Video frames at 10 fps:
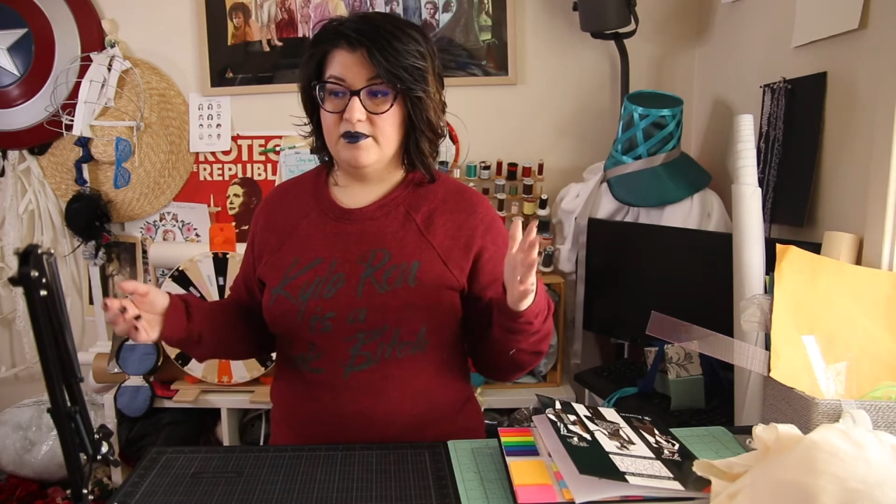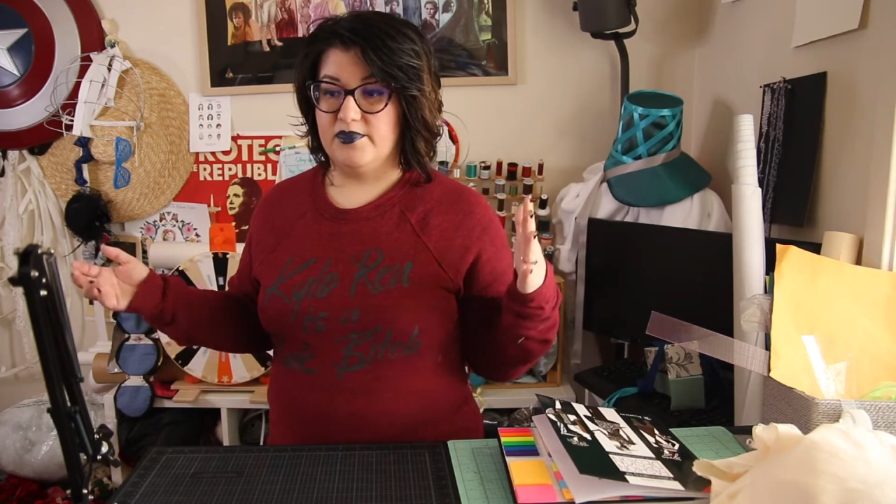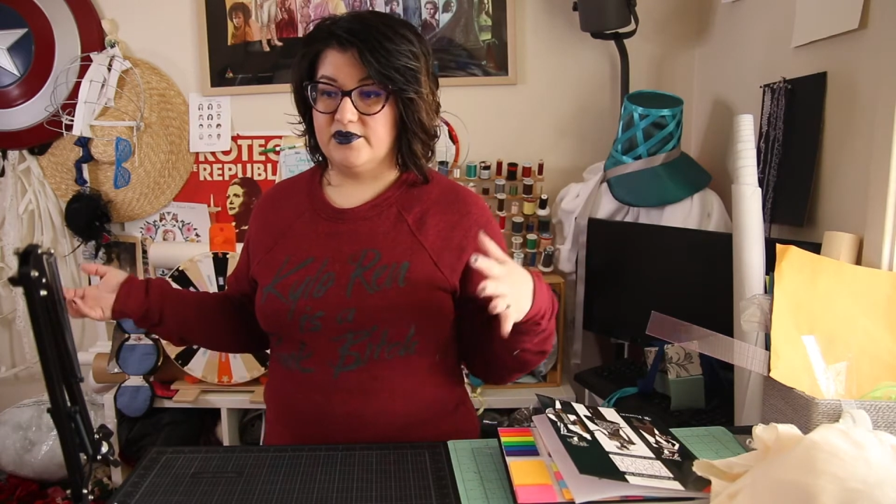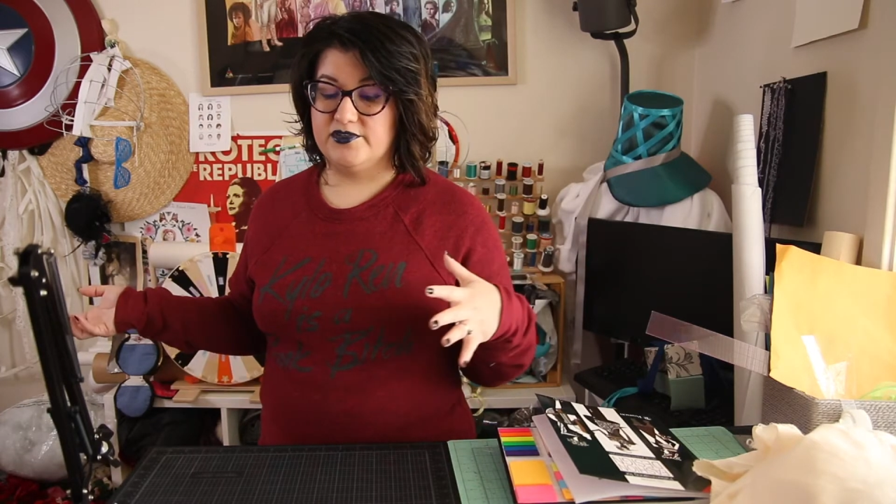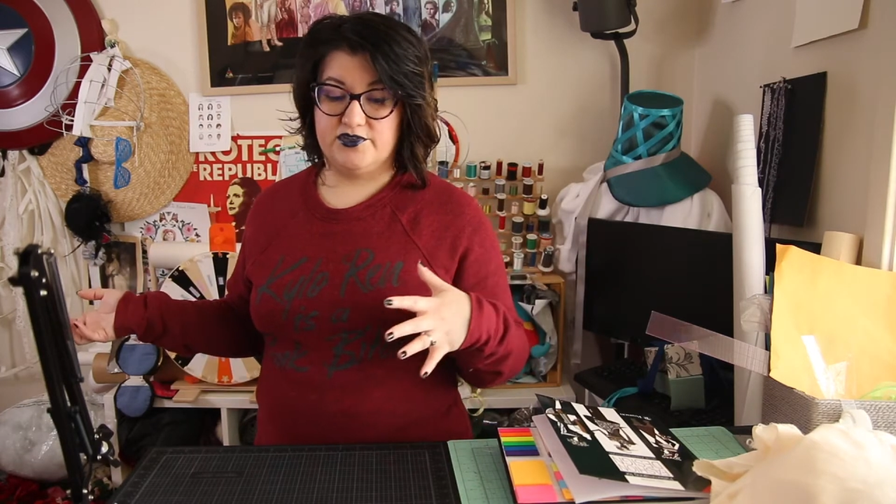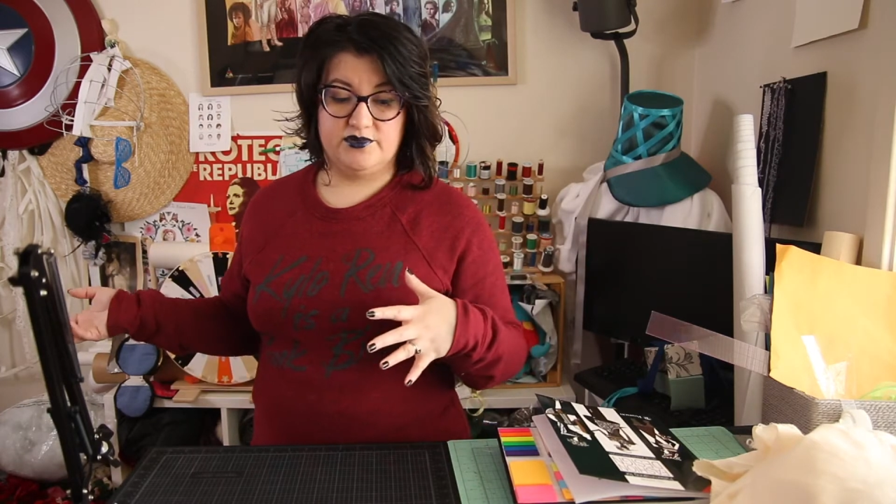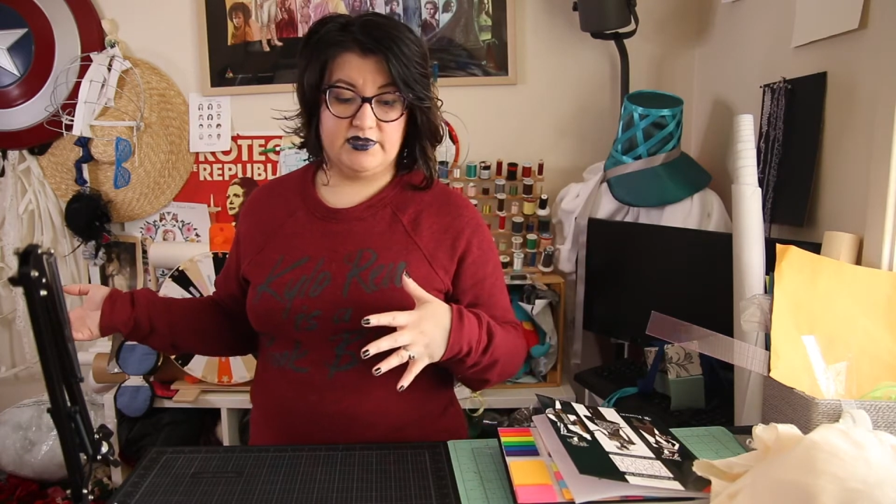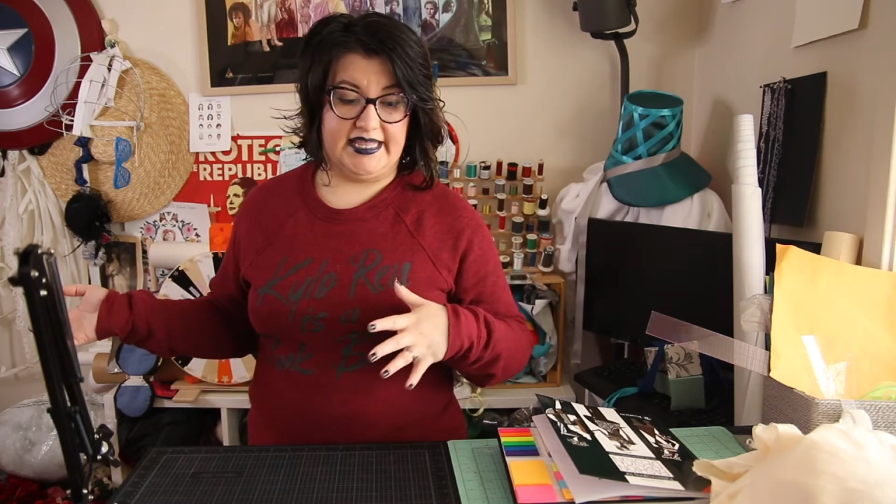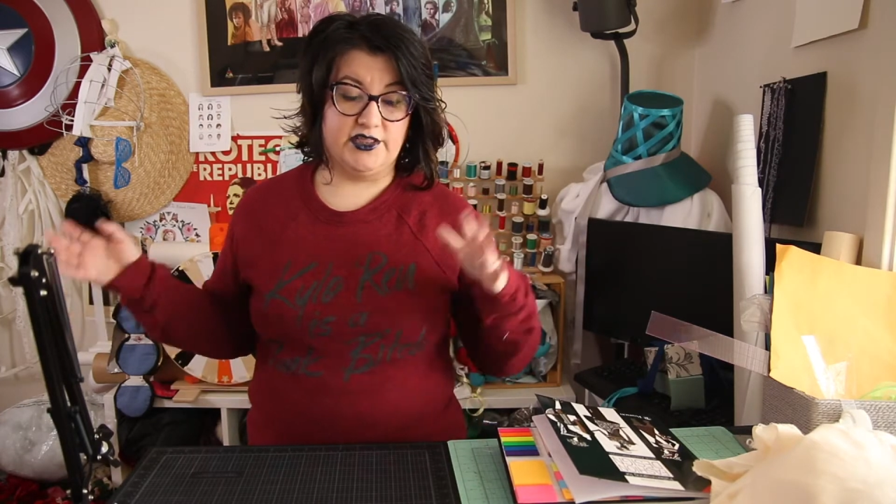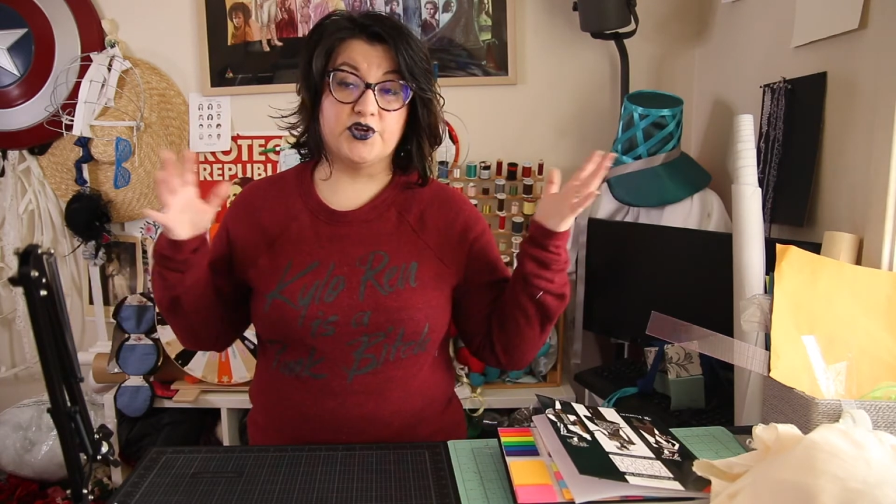but also
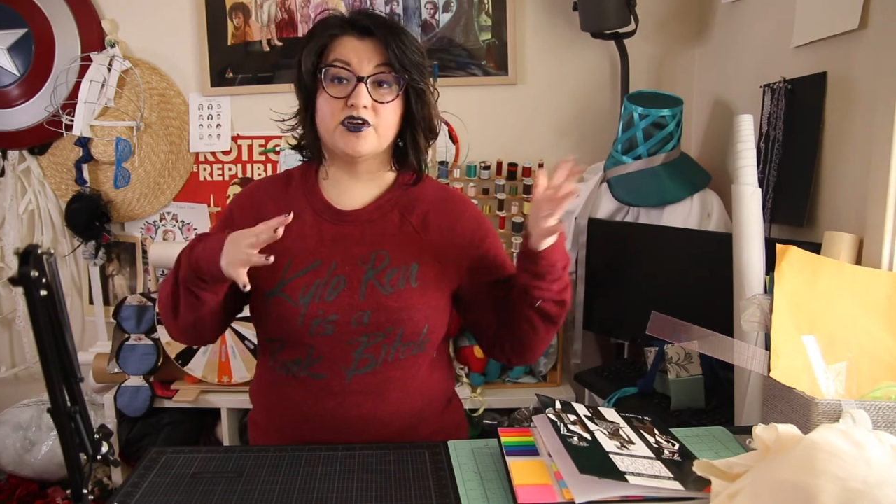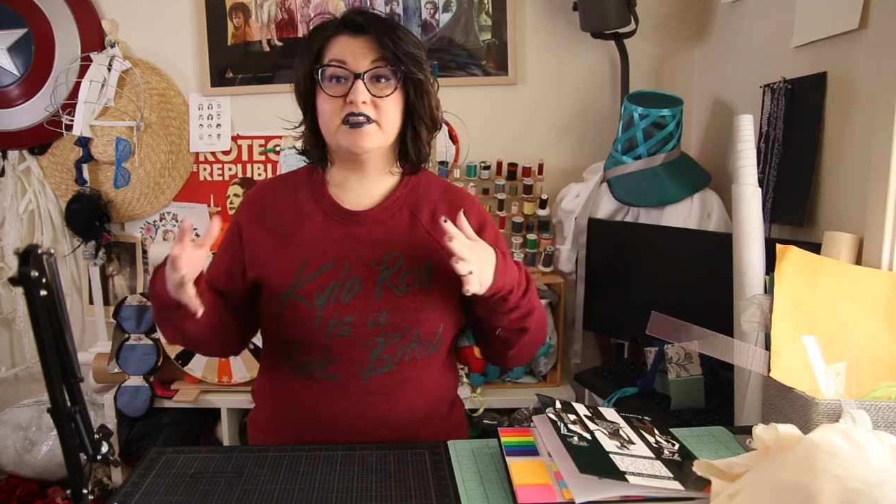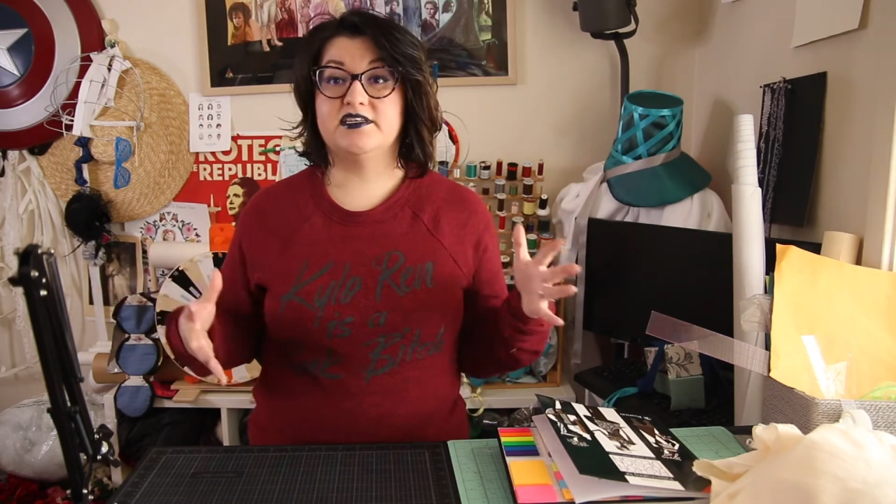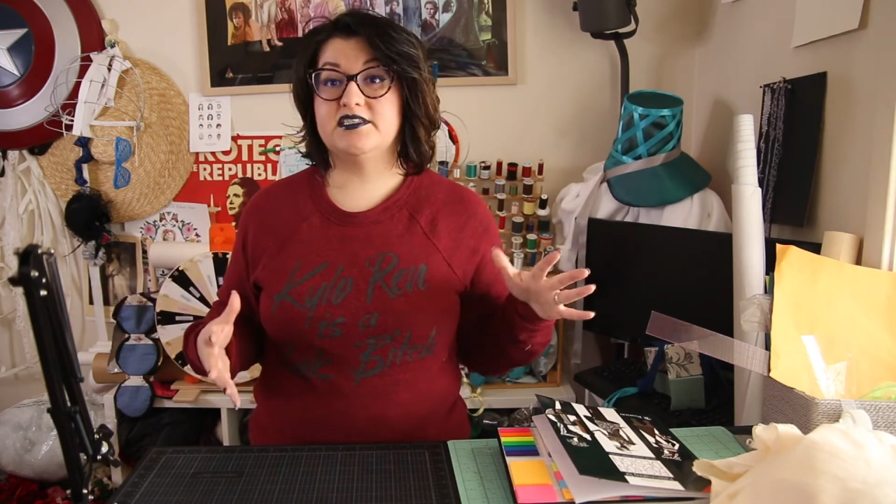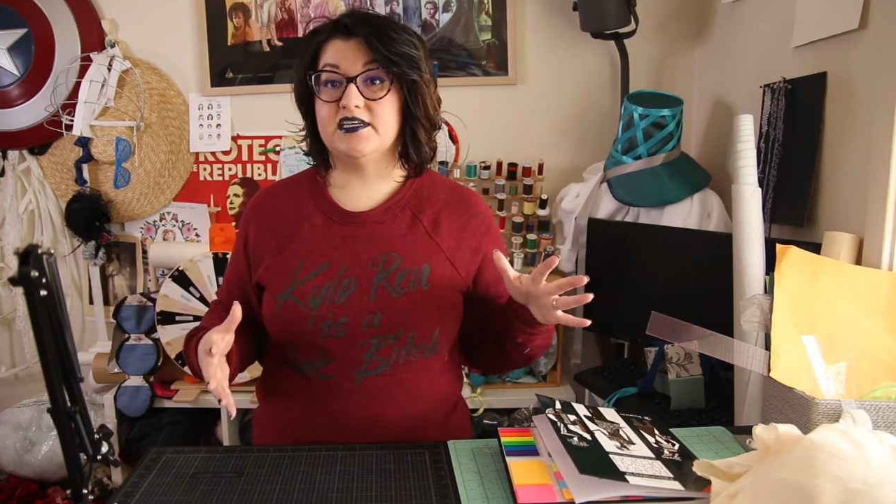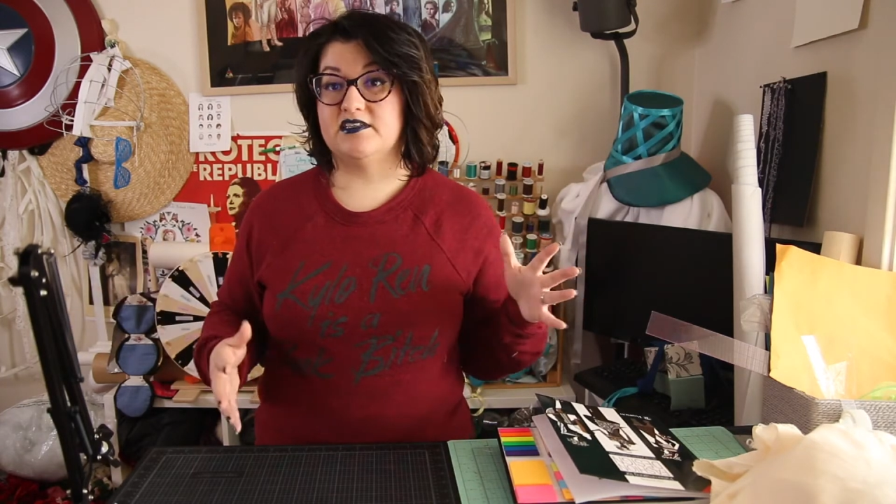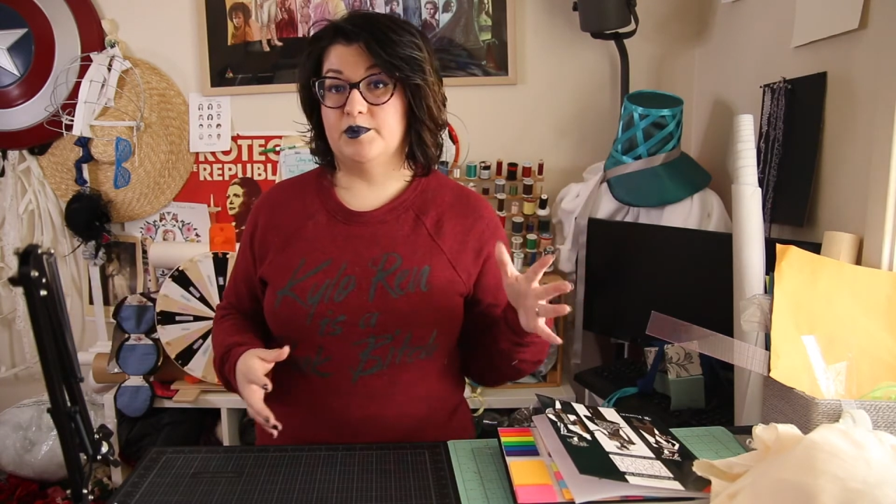like learning these things